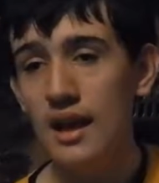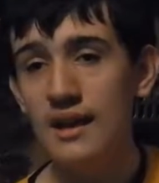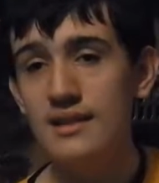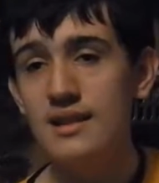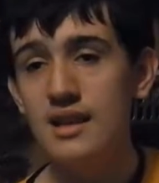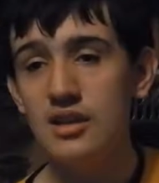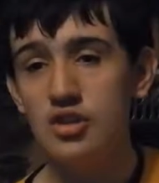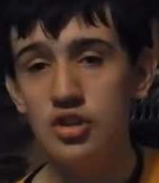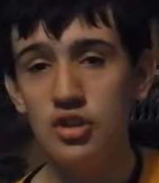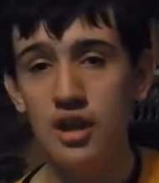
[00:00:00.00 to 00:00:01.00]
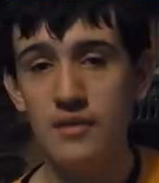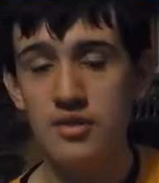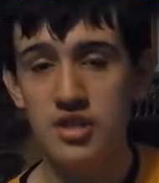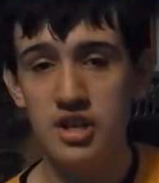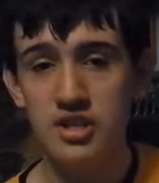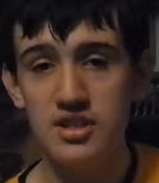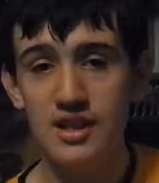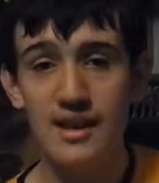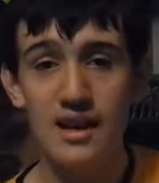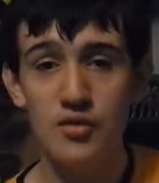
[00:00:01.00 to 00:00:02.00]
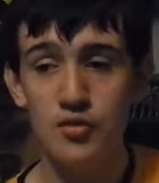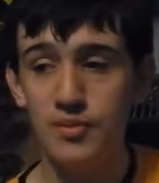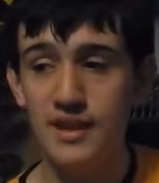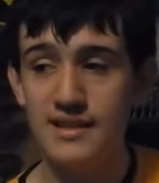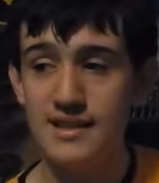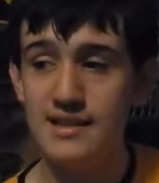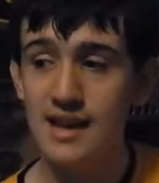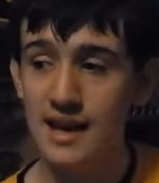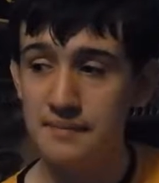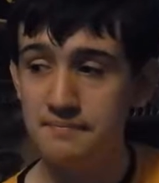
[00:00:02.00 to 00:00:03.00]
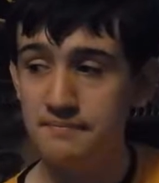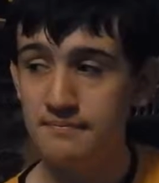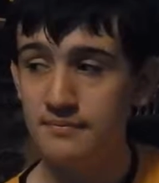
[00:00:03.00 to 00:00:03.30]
and ensure they return to their natural place in time.